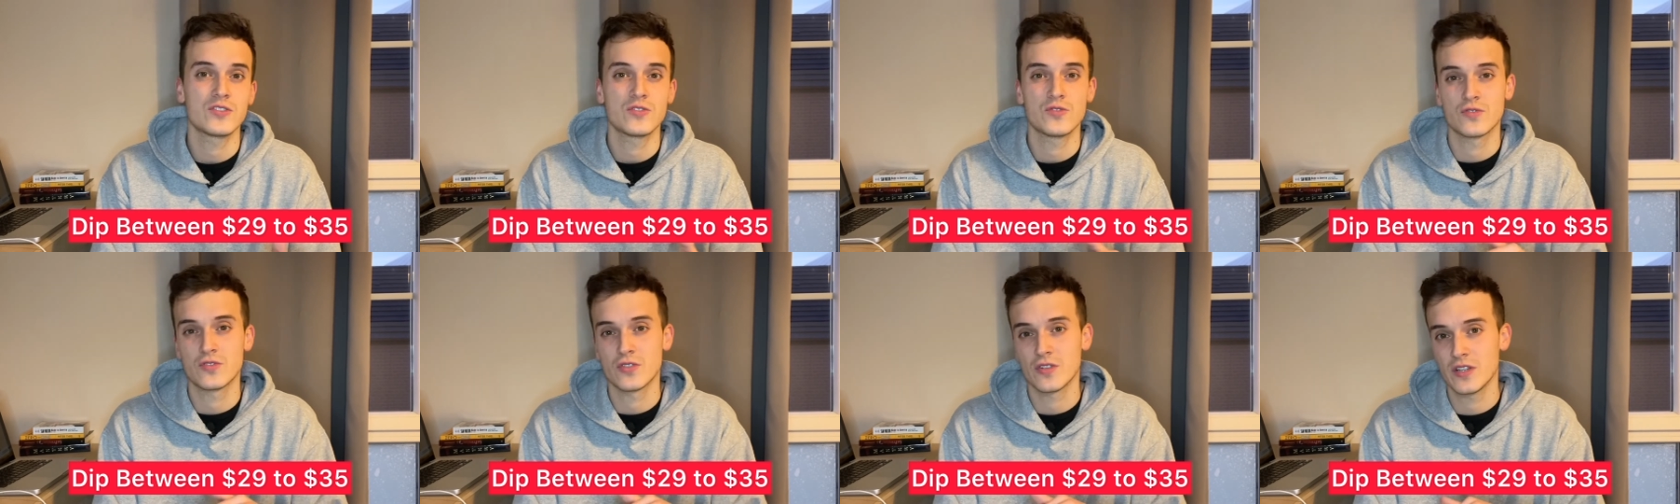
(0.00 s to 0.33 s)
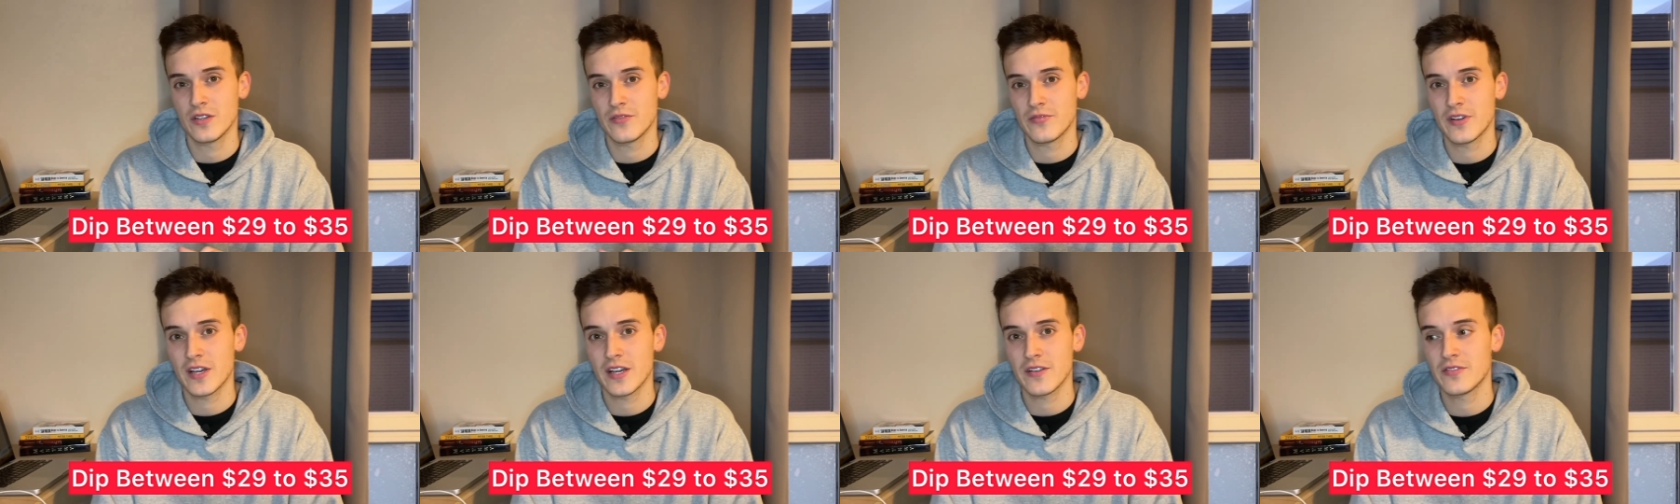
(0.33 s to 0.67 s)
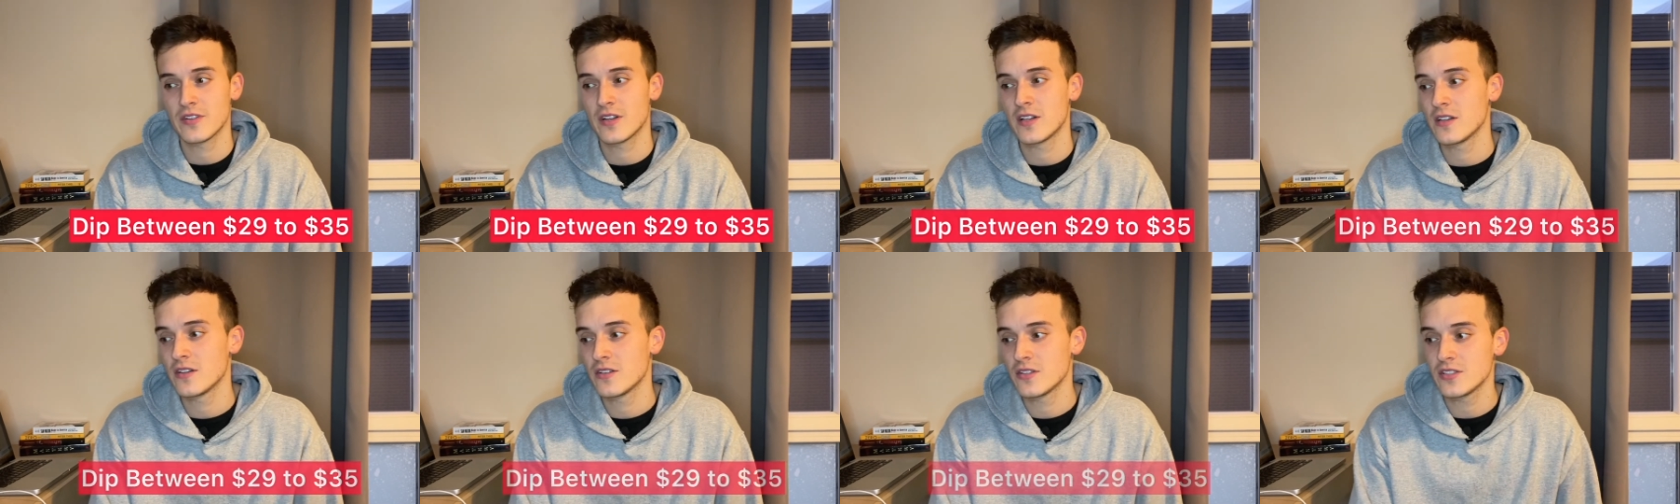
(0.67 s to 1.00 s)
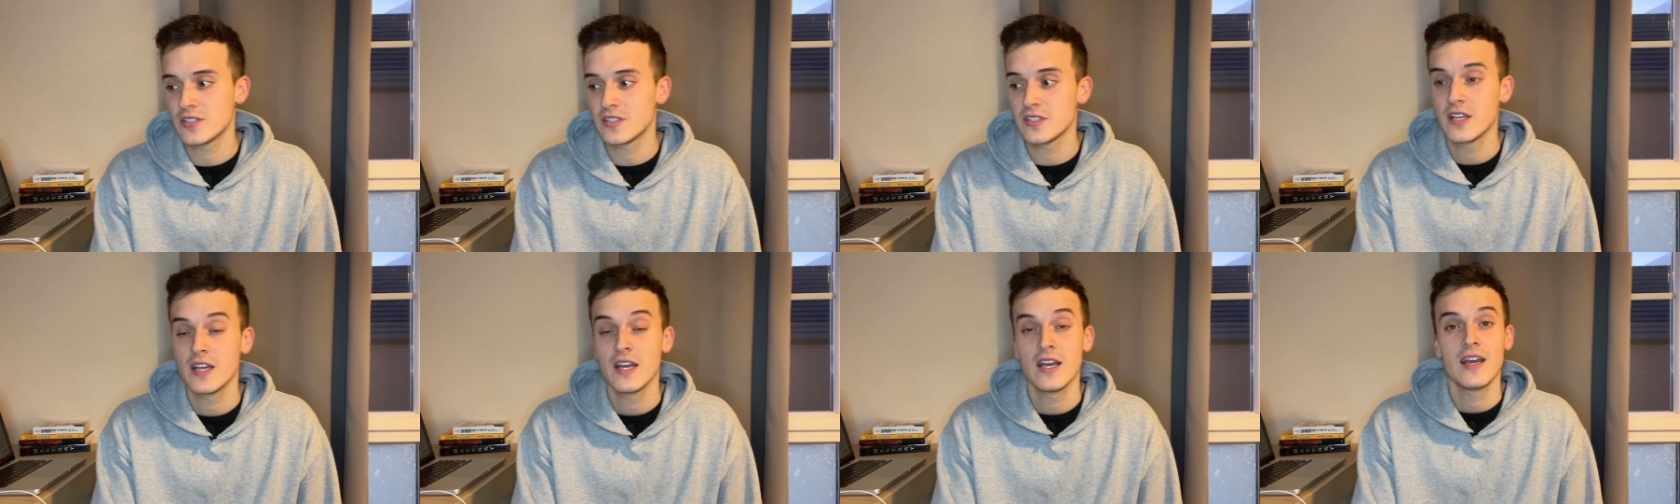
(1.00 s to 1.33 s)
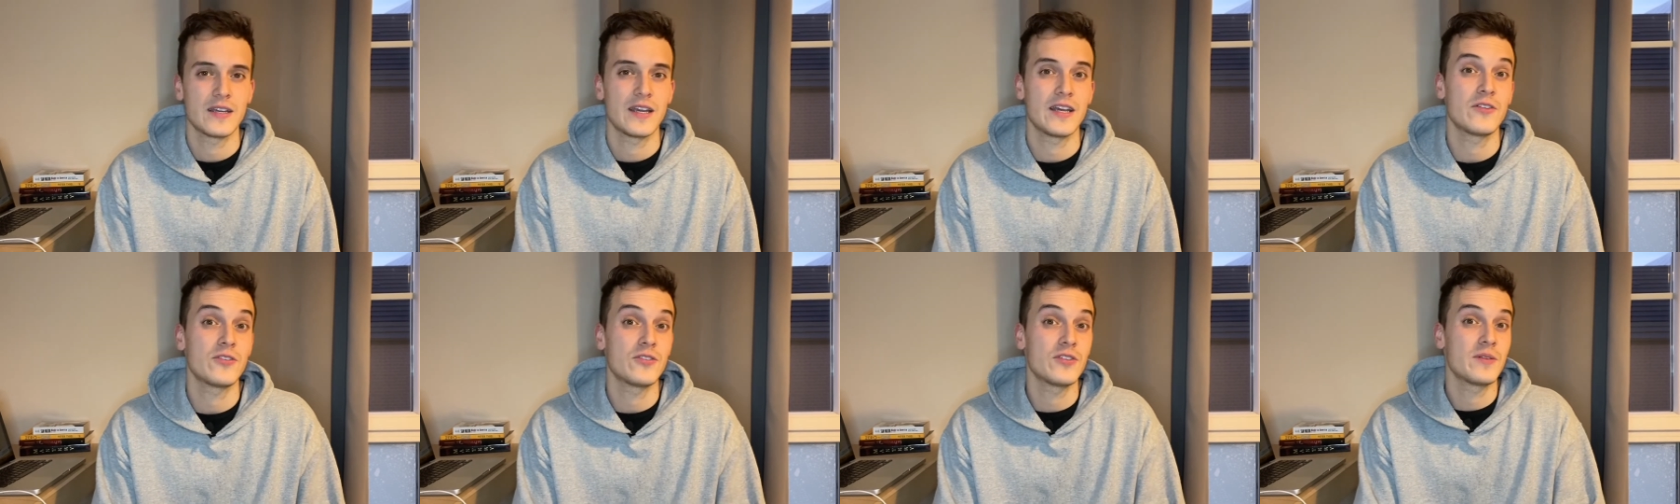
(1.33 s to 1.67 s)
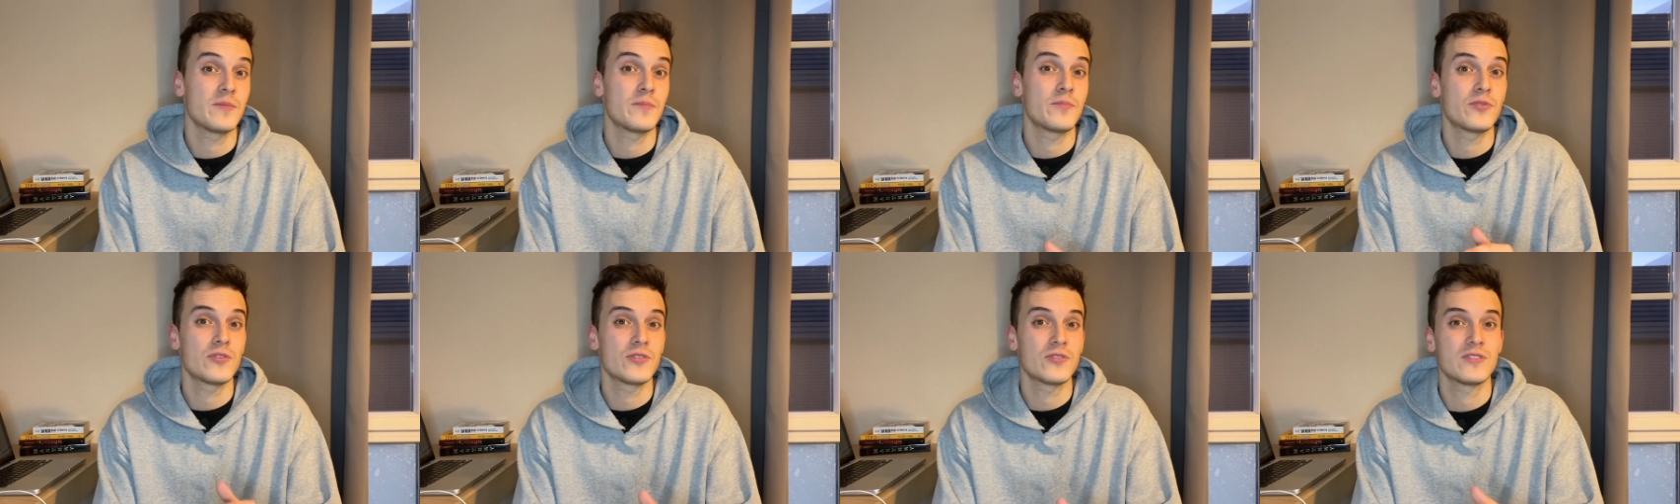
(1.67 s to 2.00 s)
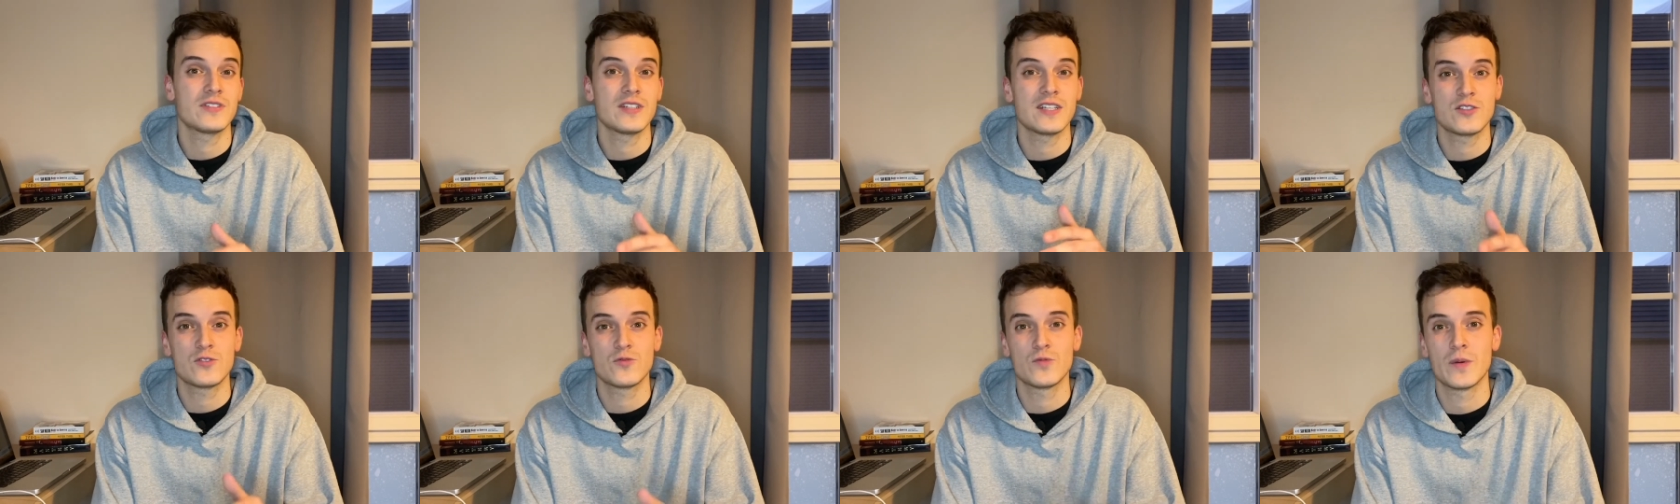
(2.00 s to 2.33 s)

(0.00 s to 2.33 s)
to $35 and an important day